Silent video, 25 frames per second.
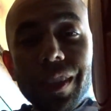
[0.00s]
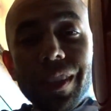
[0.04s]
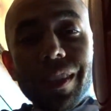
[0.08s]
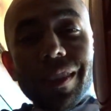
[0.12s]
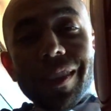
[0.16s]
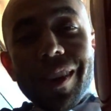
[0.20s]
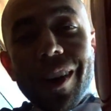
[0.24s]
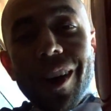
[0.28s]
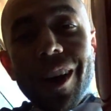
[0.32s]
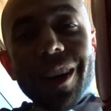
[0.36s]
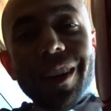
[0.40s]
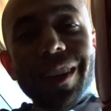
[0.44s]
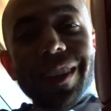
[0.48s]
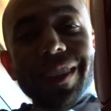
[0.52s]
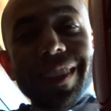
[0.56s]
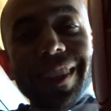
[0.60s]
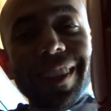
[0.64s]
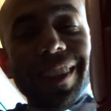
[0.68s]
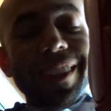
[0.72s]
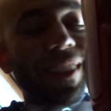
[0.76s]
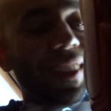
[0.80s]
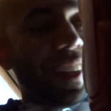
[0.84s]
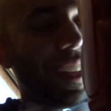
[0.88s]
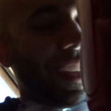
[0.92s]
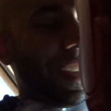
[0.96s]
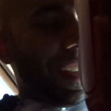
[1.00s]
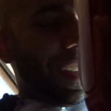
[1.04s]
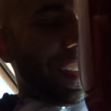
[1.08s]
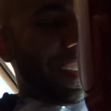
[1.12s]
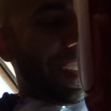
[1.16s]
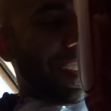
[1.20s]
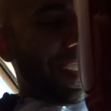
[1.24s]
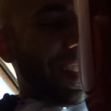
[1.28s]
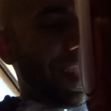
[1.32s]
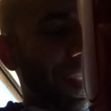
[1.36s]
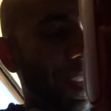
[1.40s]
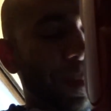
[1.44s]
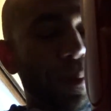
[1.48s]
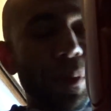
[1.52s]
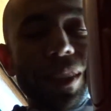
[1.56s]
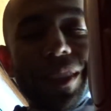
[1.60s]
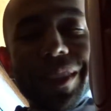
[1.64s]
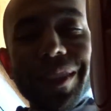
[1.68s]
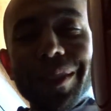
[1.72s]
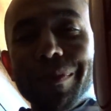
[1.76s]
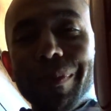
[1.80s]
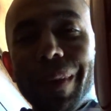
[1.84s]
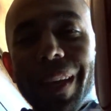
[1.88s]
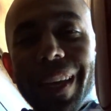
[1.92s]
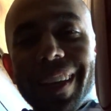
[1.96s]
this car is in, let me
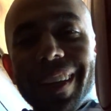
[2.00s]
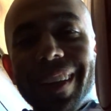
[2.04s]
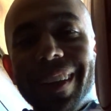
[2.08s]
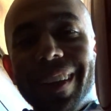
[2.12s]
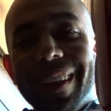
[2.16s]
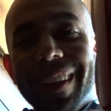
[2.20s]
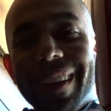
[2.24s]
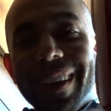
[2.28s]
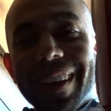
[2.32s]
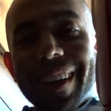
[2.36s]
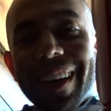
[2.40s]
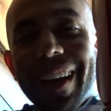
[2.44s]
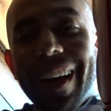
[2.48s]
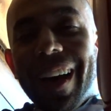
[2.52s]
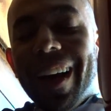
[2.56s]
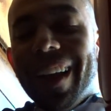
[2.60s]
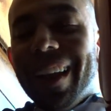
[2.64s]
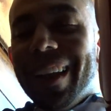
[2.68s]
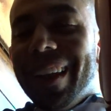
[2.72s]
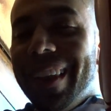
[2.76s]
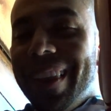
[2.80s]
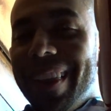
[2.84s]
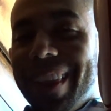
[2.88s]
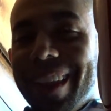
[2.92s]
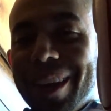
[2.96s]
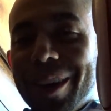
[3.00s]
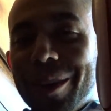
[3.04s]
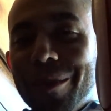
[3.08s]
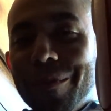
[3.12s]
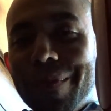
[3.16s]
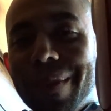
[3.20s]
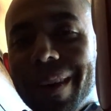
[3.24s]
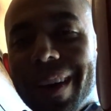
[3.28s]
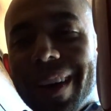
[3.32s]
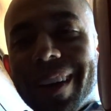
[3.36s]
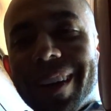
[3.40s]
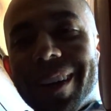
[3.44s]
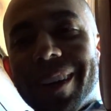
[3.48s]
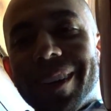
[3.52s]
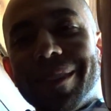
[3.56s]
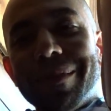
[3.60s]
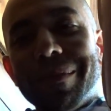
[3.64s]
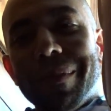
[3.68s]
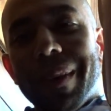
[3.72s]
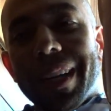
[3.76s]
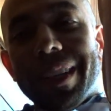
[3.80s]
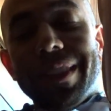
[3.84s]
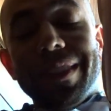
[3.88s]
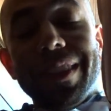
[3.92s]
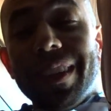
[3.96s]
just make it look a little better
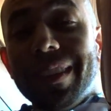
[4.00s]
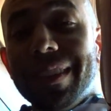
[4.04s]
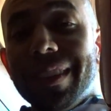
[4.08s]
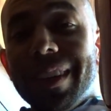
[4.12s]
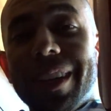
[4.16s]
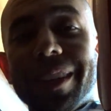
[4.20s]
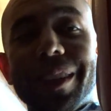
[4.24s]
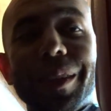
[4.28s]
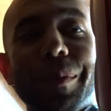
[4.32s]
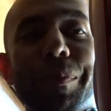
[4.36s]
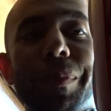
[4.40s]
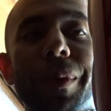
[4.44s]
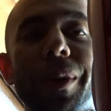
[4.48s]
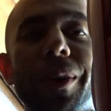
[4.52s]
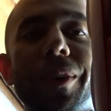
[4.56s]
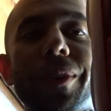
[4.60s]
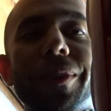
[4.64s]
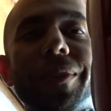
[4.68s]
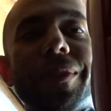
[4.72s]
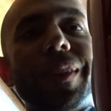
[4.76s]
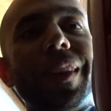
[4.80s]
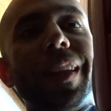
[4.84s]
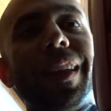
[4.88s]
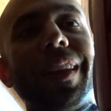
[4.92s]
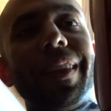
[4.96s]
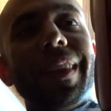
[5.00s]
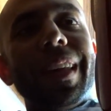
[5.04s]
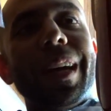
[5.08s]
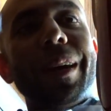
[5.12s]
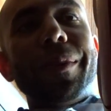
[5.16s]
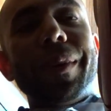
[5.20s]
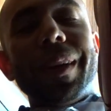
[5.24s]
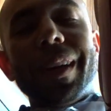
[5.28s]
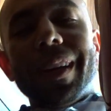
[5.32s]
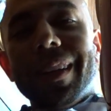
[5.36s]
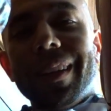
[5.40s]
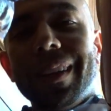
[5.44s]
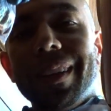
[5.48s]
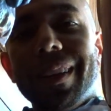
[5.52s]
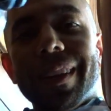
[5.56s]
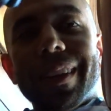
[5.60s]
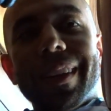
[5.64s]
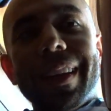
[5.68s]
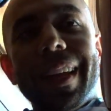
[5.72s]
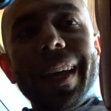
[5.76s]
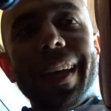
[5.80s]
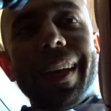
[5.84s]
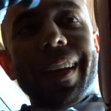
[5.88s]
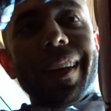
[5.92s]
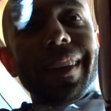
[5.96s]
by changing out the bolt. That way it could look
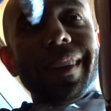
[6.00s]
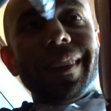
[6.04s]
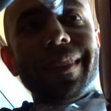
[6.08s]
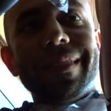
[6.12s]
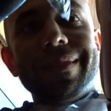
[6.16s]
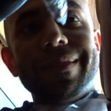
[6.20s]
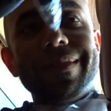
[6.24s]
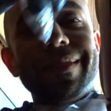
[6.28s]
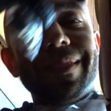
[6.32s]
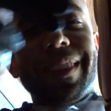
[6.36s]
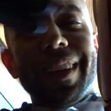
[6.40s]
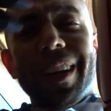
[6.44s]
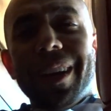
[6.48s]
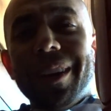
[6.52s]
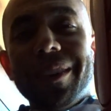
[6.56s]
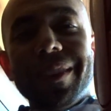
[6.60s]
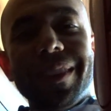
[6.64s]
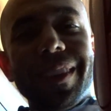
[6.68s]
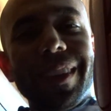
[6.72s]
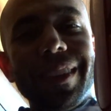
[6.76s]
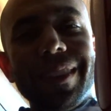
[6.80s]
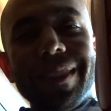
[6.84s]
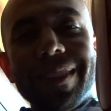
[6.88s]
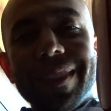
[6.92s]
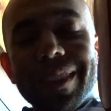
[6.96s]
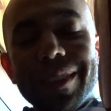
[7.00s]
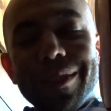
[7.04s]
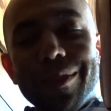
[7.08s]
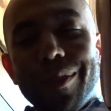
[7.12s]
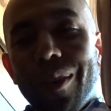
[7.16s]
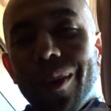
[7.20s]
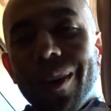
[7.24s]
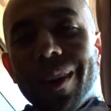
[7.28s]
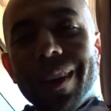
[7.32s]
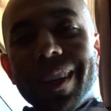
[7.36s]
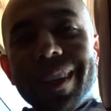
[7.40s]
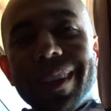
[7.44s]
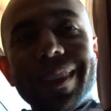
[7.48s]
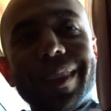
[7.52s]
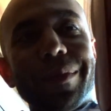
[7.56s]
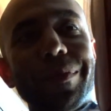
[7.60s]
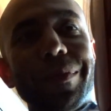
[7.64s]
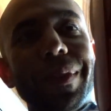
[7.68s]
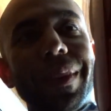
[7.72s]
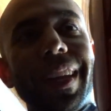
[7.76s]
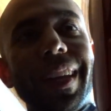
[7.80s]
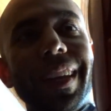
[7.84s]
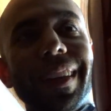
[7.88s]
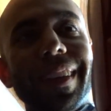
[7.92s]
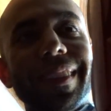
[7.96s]
like everything's just falling into
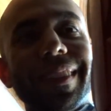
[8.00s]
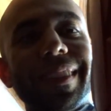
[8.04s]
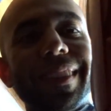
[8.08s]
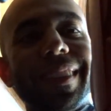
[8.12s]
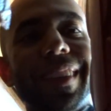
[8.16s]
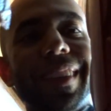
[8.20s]
place.